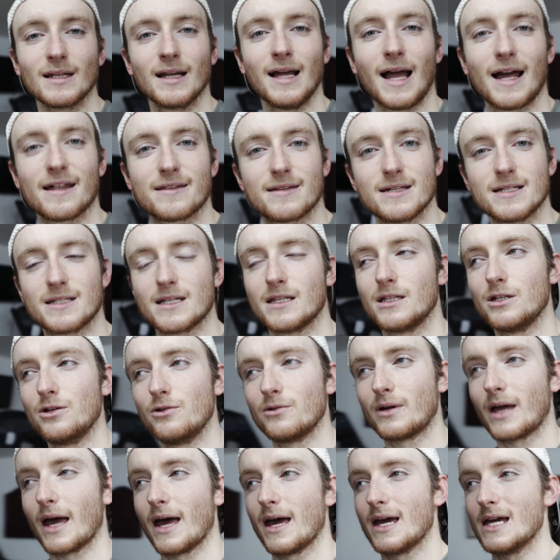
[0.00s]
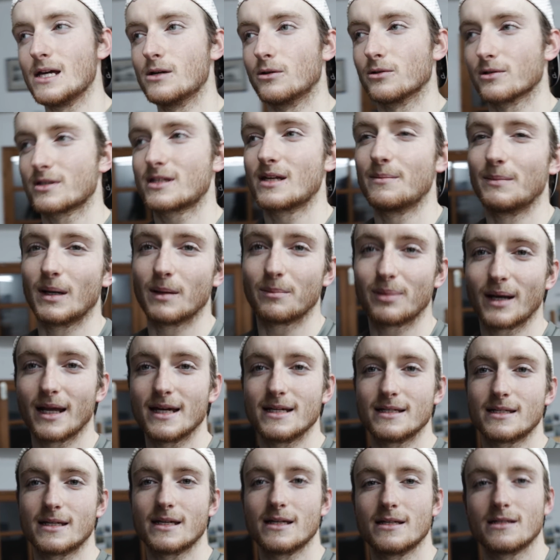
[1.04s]
athletes in the UK or similar
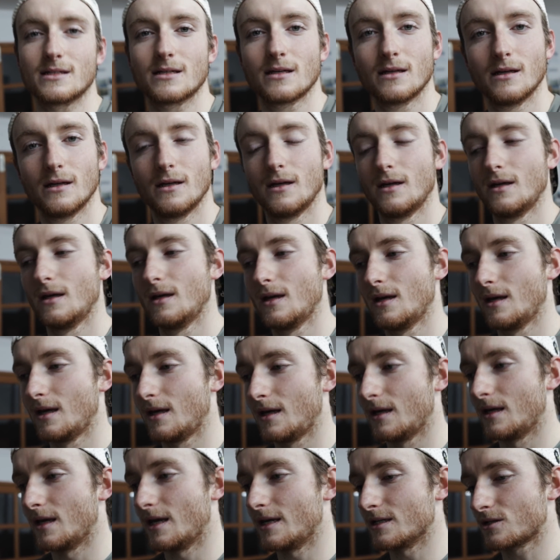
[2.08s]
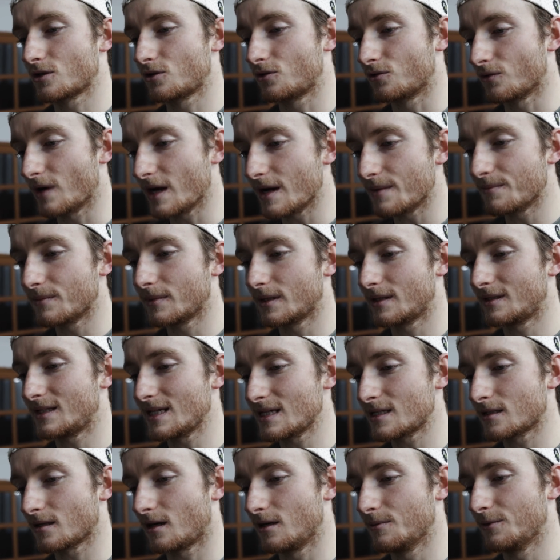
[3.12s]
places, it's grim
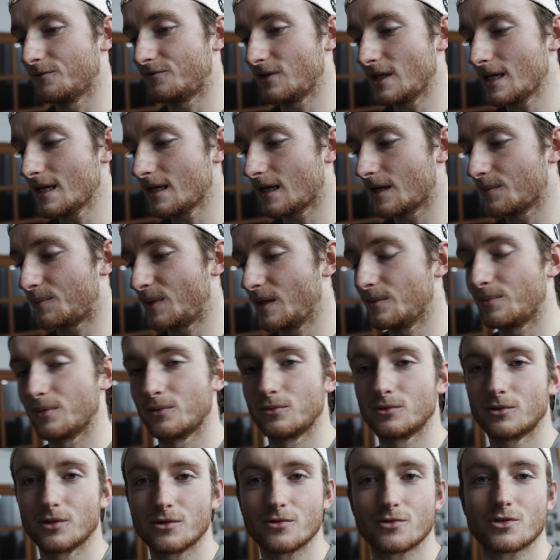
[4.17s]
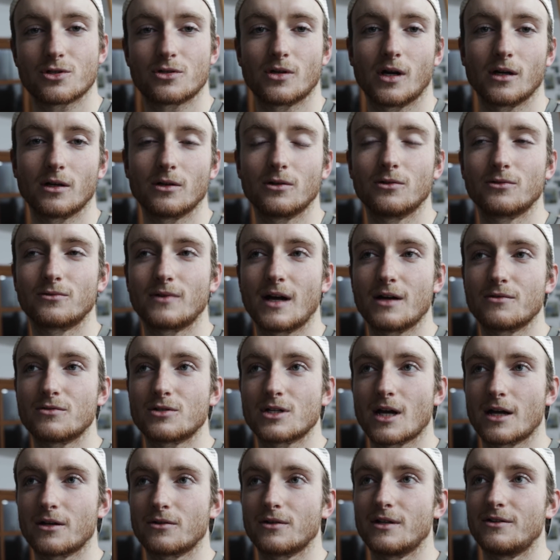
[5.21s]
this time of year. Like people do struggle around
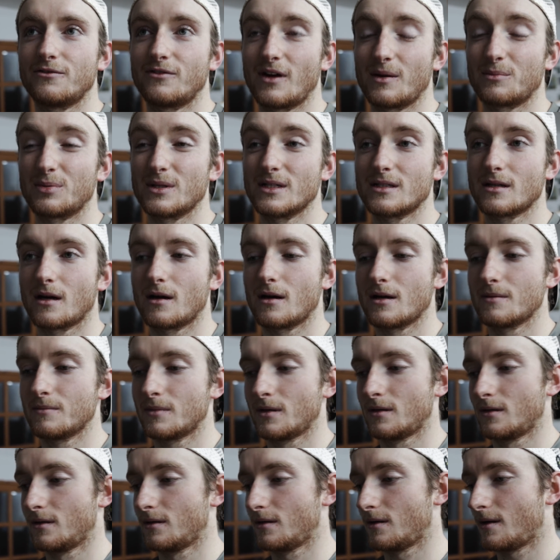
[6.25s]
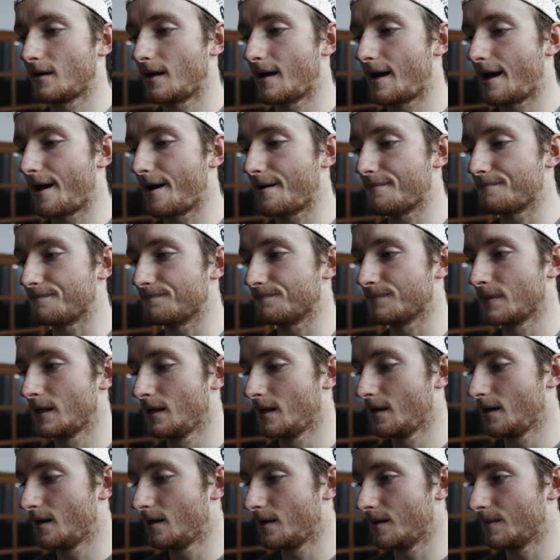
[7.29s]
January, February time.
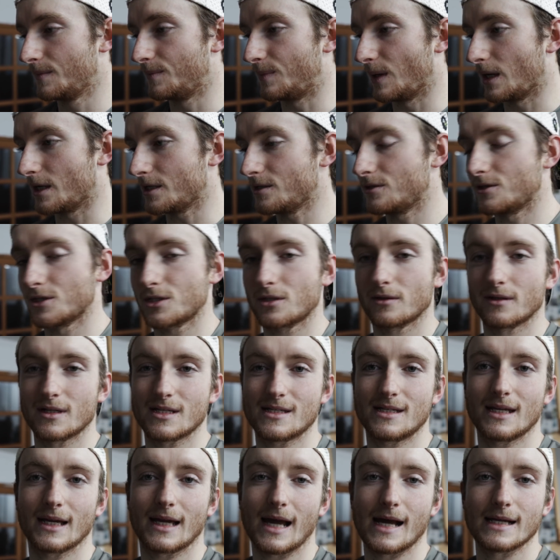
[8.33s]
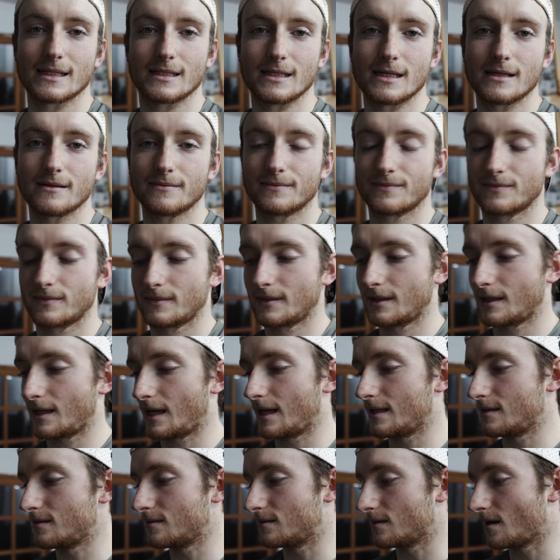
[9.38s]
But you just got to stick at it,
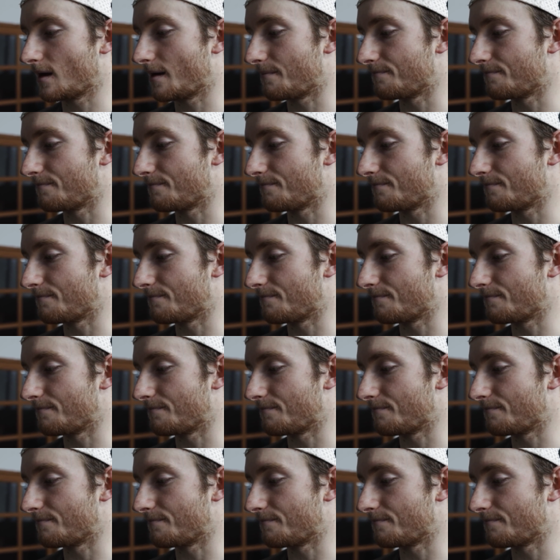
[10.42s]
and